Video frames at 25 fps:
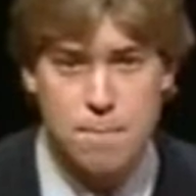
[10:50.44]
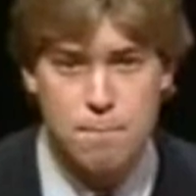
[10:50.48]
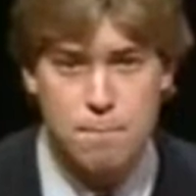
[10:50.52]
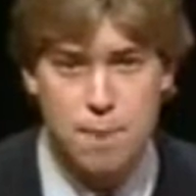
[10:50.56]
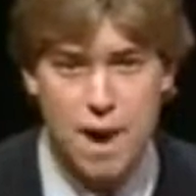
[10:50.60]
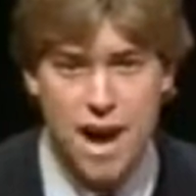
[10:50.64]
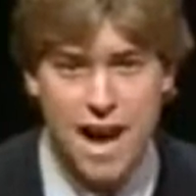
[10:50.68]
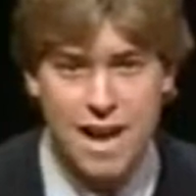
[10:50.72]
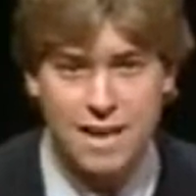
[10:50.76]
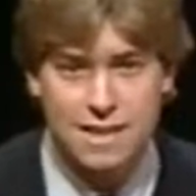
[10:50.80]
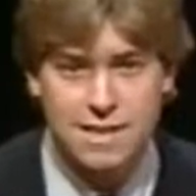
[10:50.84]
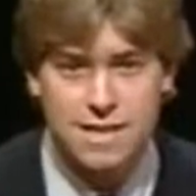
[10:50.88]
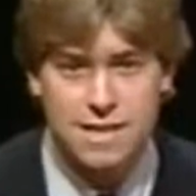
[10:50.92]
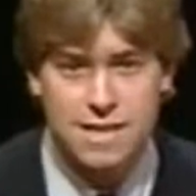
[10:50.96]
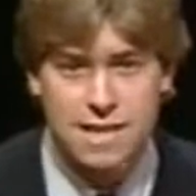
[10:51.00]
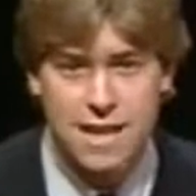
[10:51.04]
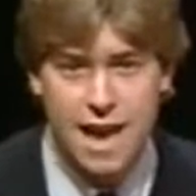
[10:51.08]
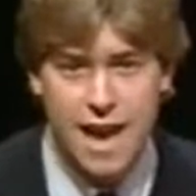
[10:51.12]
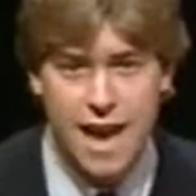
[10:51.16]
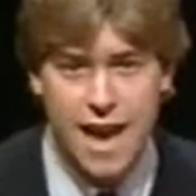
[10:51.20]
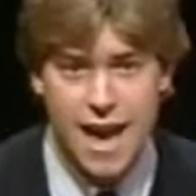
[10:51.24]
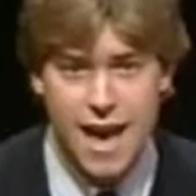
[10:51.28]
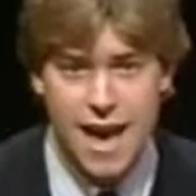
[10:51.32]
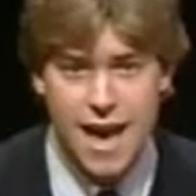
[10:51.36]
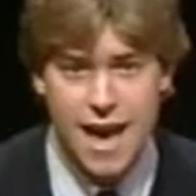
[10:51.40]
bucks
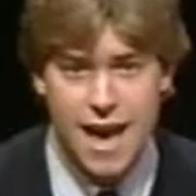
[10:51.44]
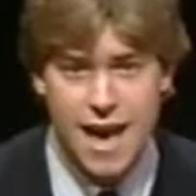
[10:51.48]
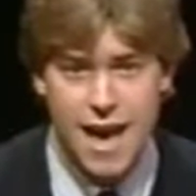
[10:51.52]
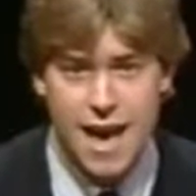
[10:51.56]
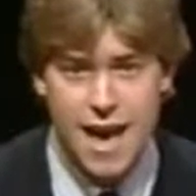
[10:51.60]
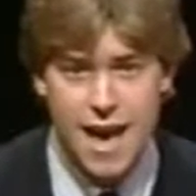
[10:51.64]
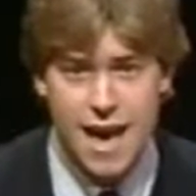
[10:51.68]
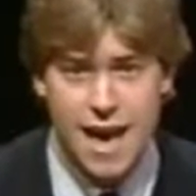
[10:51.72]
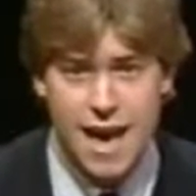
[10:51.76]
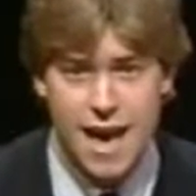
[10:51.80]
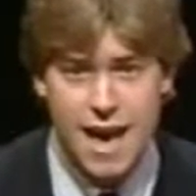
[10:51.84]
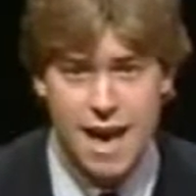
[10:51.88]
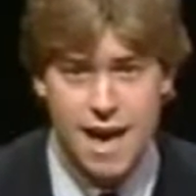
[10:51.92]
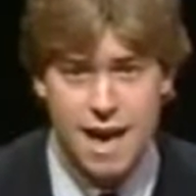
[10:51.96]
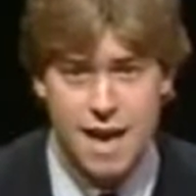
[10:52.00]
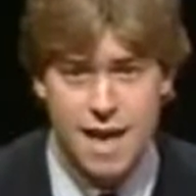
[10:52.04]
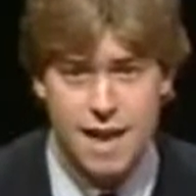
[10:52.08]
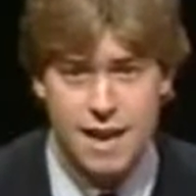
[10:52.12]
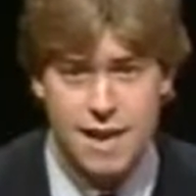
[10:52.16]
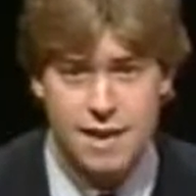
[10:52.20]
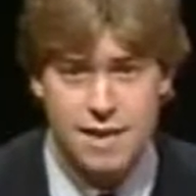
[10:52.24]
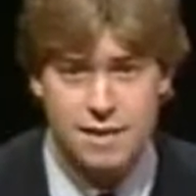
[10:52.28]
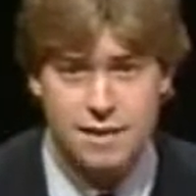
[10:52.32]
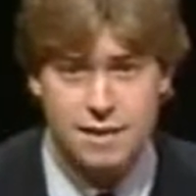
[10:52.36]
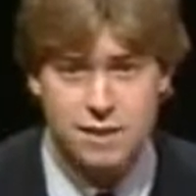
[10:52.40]

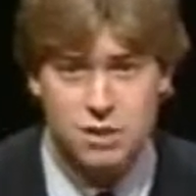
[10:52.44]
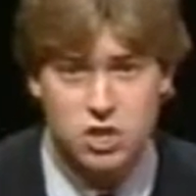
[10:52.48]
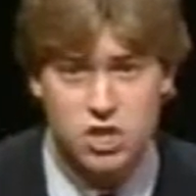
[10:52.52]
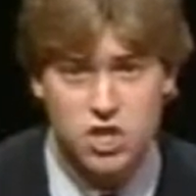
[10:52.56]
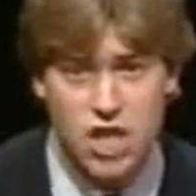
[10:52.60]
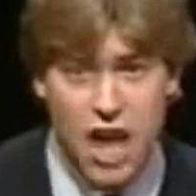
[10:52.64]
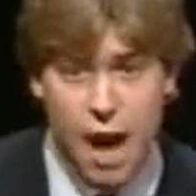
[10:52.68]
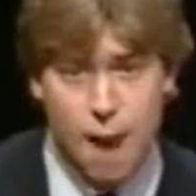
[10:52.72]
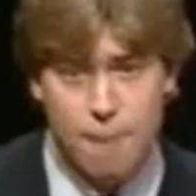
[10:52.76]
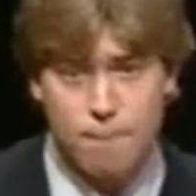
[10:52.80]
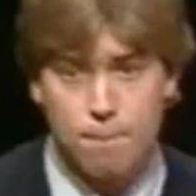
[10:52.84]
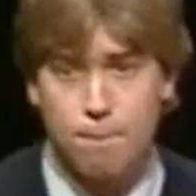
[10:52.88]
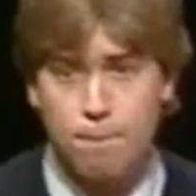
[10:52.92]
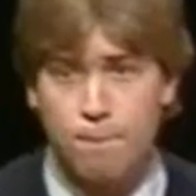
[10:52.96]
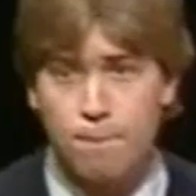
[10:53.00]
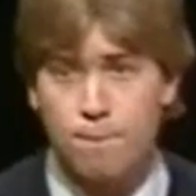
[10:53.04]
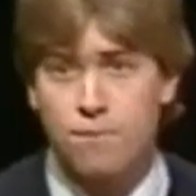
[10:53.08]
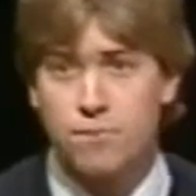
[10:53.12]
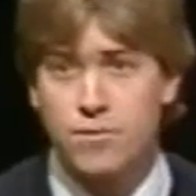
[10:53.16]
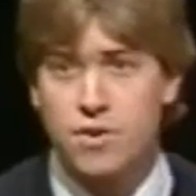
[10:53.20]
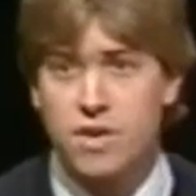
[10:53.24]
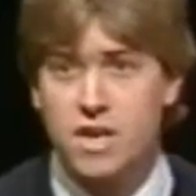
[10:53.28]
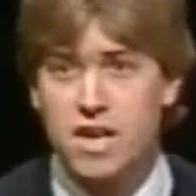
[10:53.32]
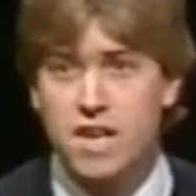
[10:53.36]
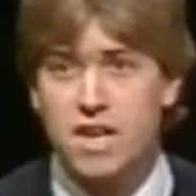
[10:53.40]
and stop.
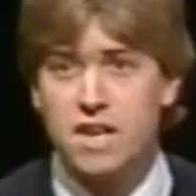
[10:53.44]
Stop at